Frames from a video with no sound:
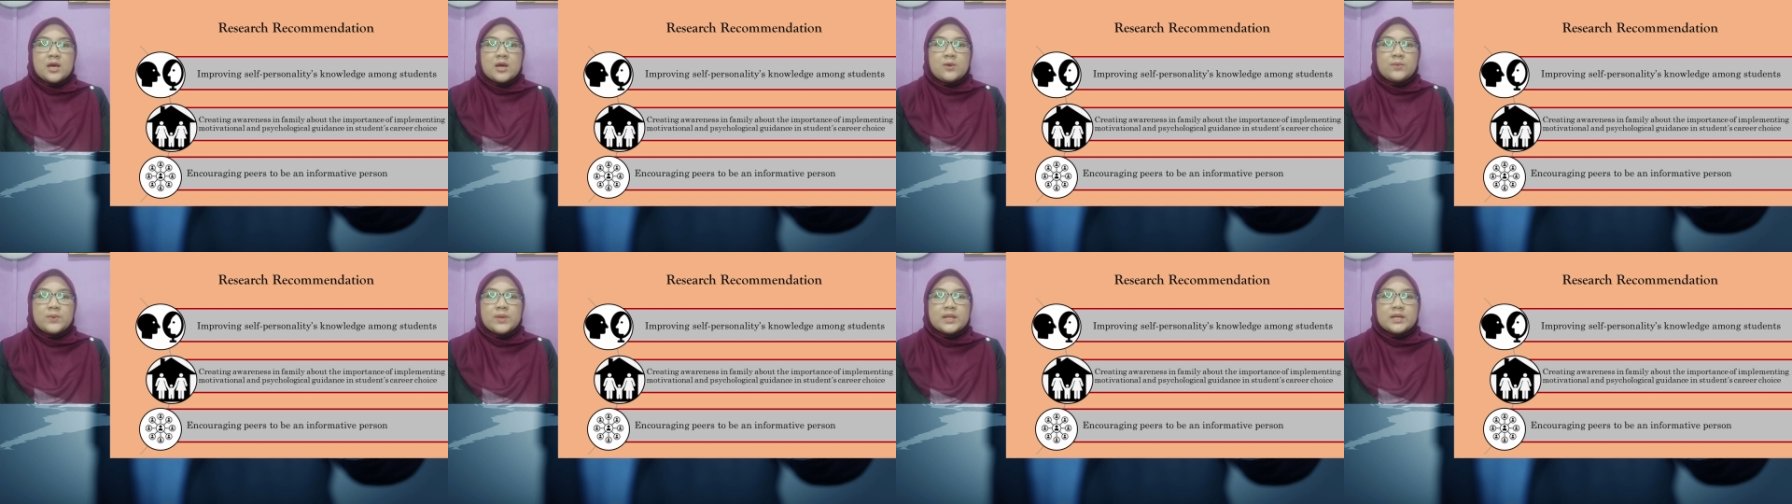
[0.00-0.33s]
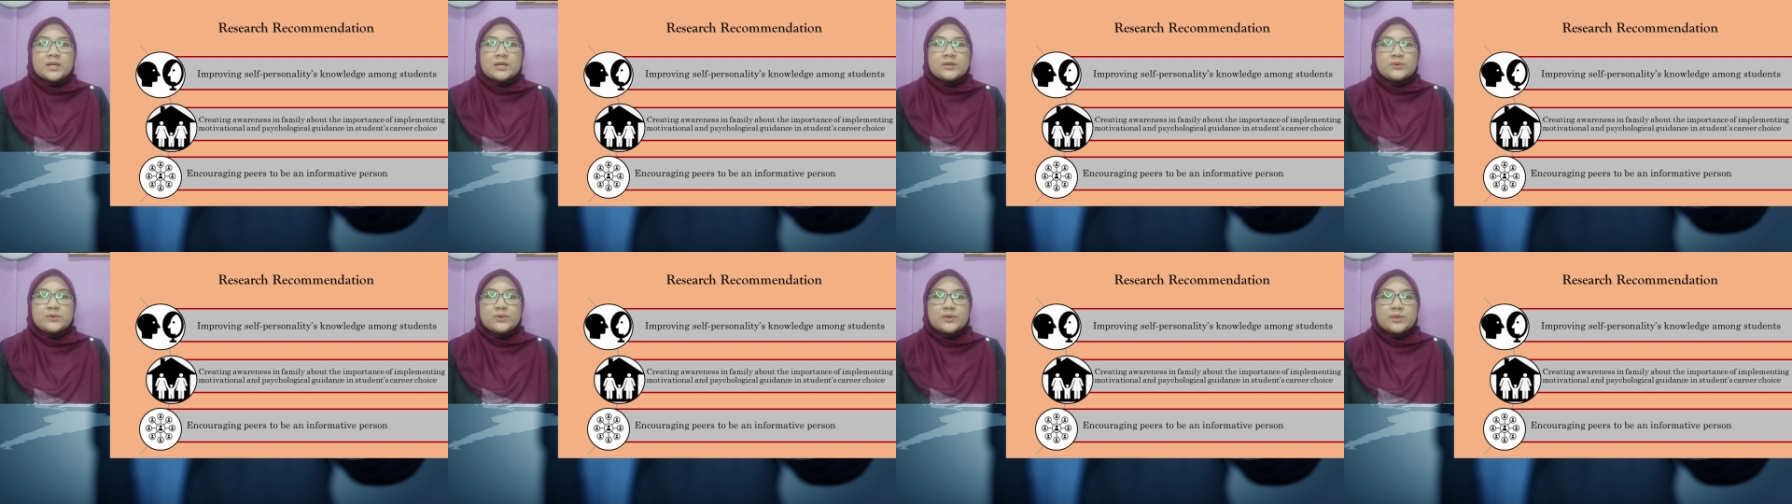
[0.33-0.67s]
With
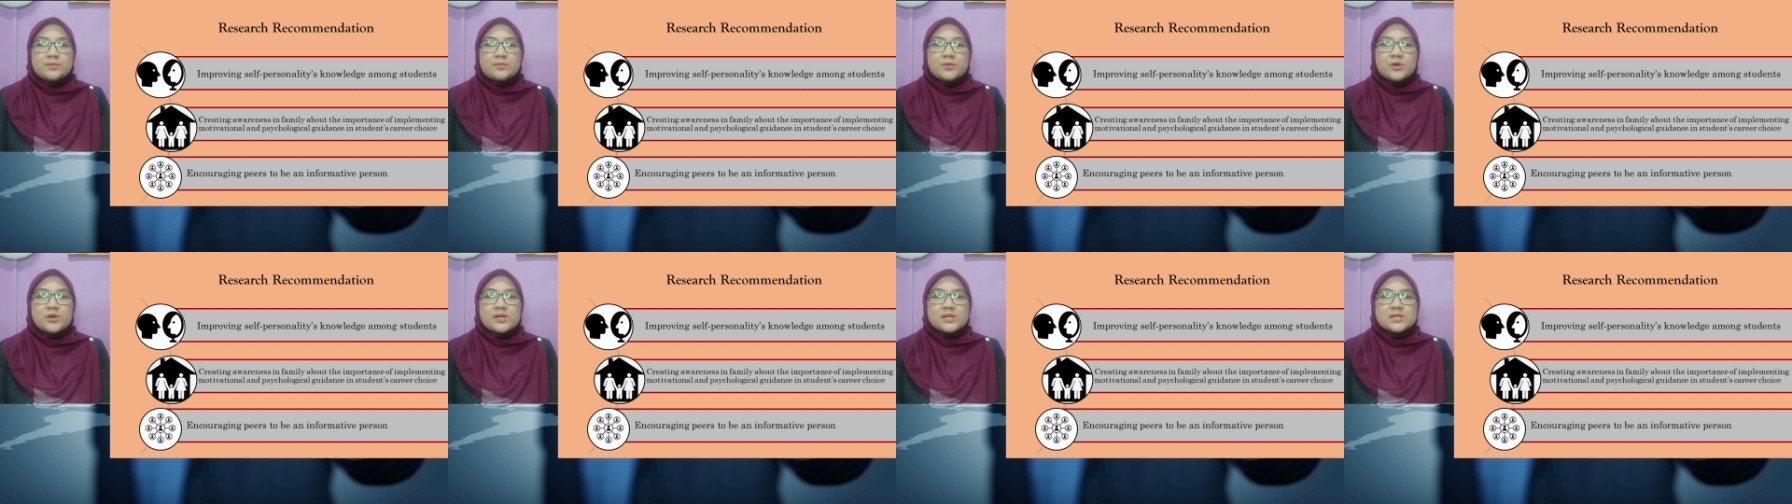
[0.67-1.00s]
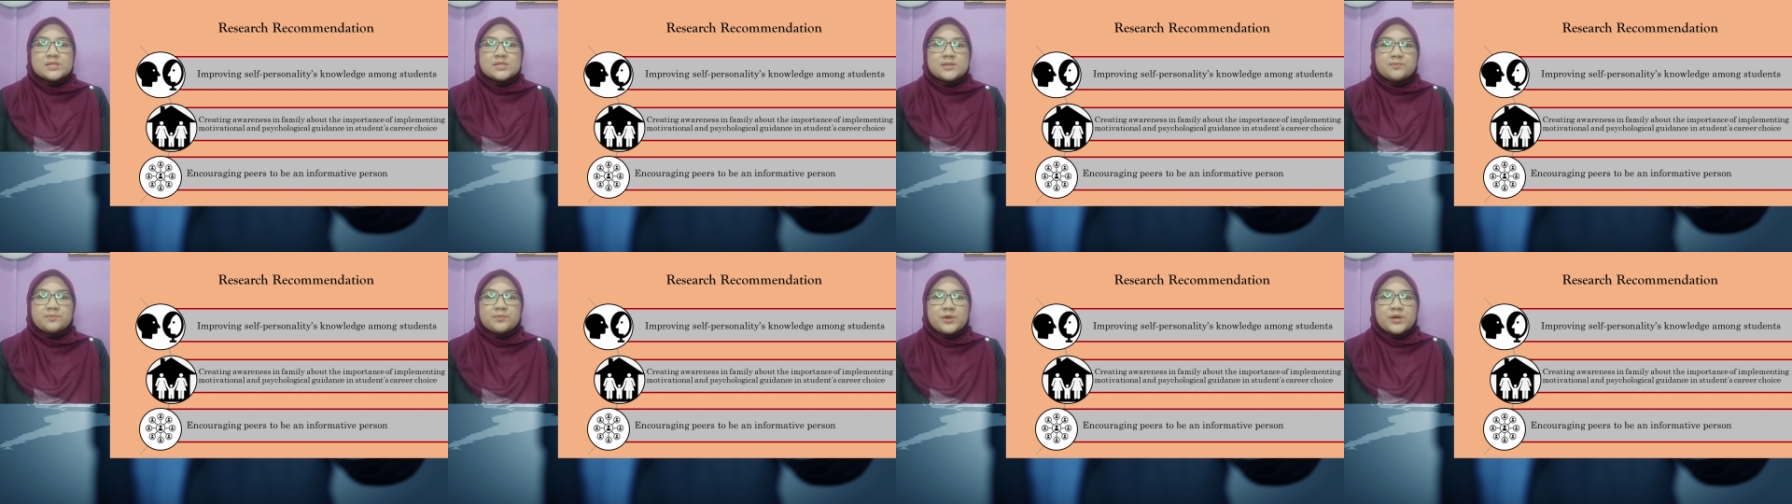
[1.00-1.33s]
a good moral
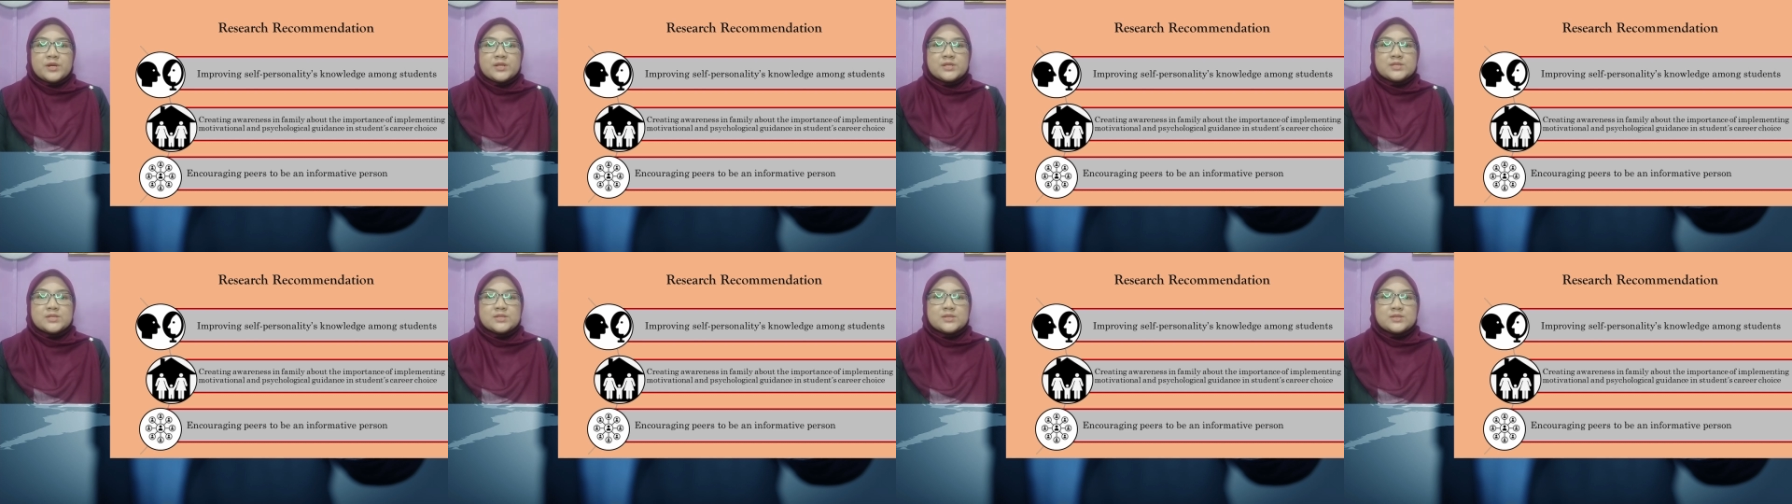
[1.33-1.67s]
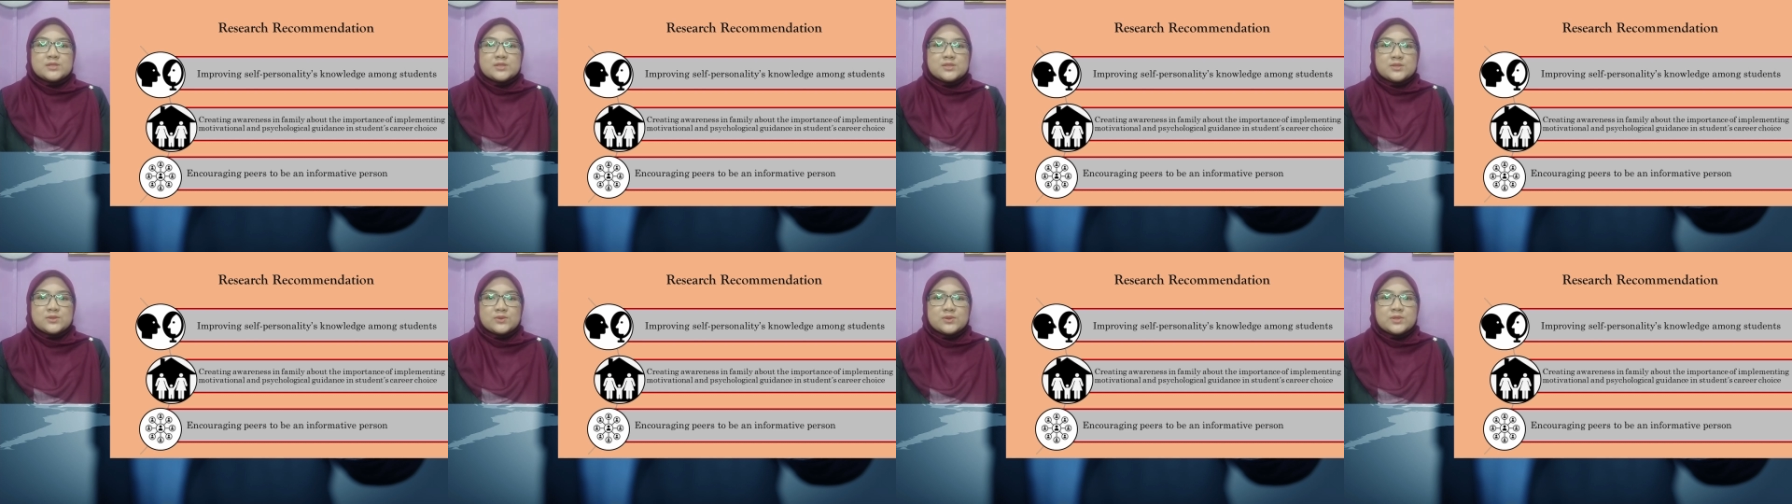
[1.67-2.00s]
support,
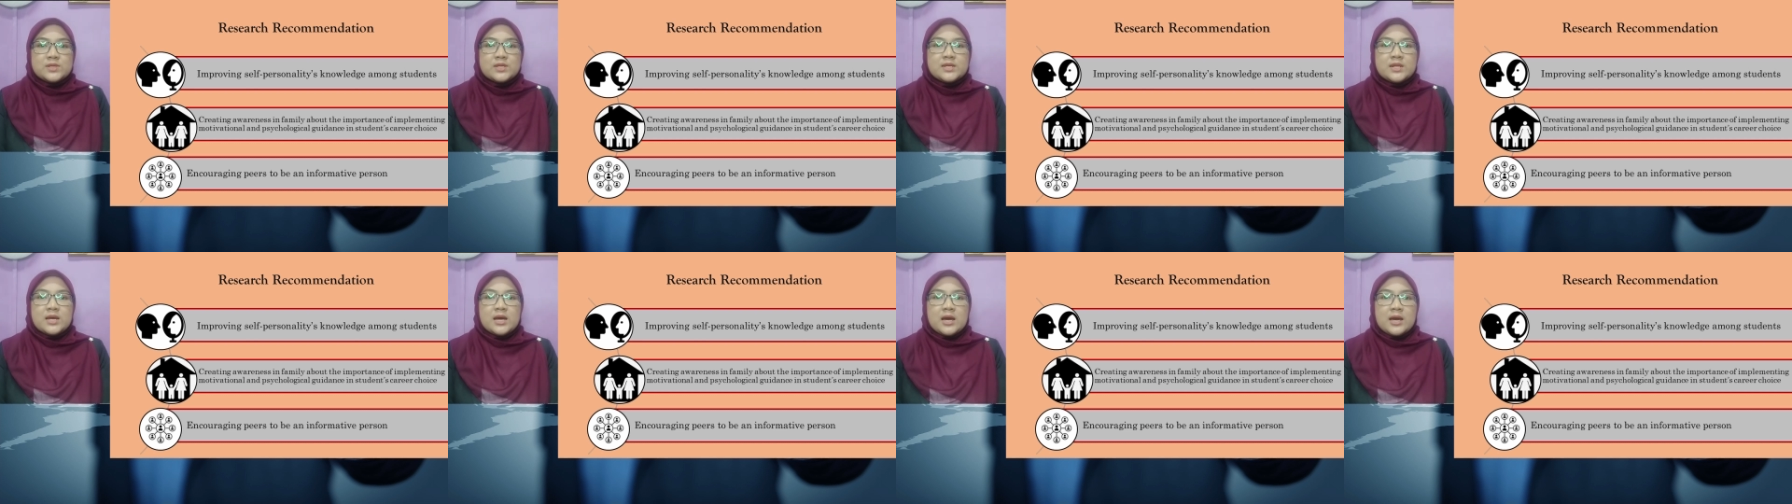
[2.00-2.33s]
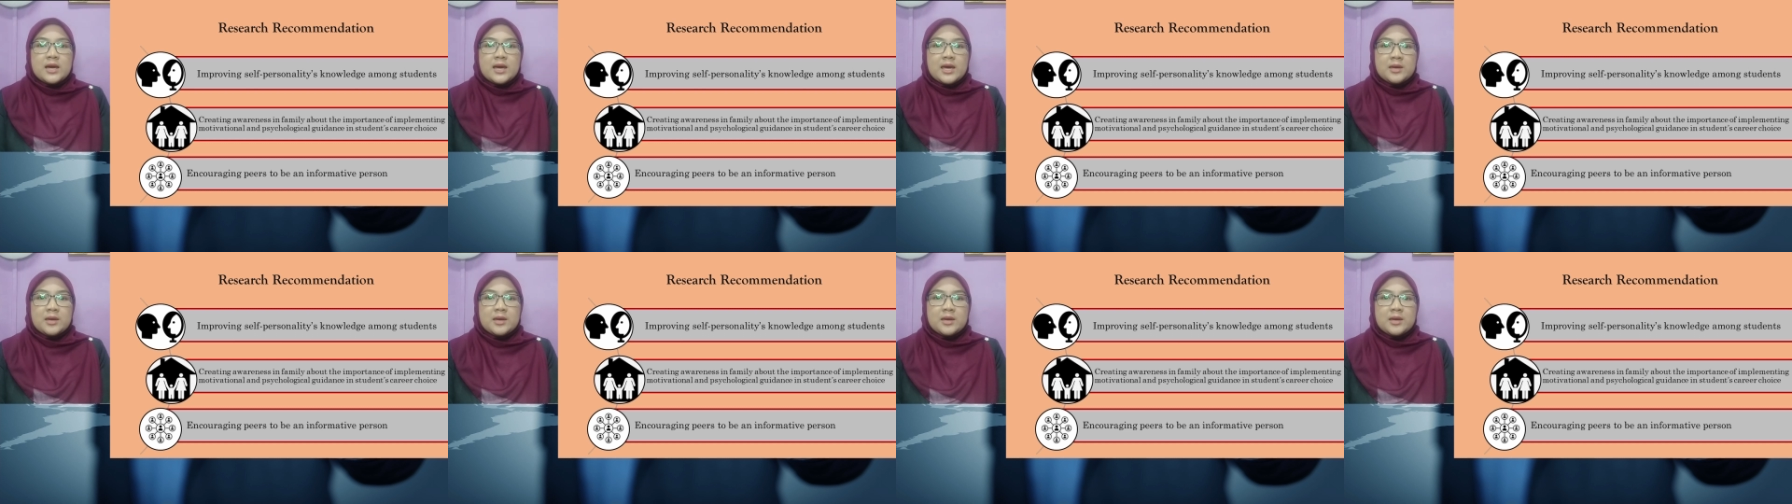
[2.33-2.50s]
students are